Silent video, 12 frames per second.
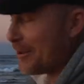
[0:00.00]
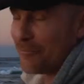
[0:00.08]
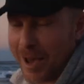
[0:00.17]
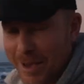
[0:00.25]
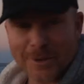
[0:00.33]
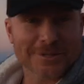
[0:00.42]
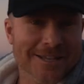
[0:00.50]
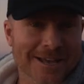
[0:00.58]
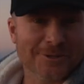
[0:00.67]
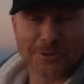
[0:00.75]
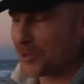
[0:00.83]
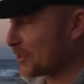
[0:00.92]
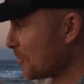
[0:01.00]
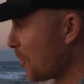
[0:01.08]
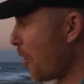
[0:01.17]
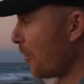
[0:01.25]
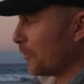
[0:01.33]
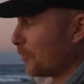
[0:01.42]
Maybe I'll start doing this more
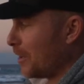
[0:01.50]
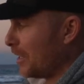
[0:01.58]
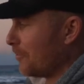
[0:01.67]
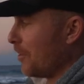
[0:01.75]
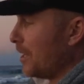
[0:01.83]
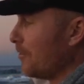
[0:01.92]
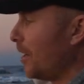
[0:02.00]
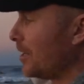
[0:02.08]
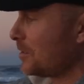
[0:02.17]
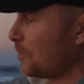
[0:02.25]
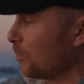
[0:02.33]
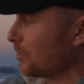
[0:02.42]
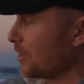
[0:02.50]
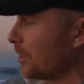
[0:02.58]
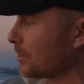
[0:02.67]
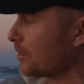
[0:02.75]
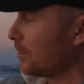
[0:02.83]
often. Ready, ready, ready, simple as this.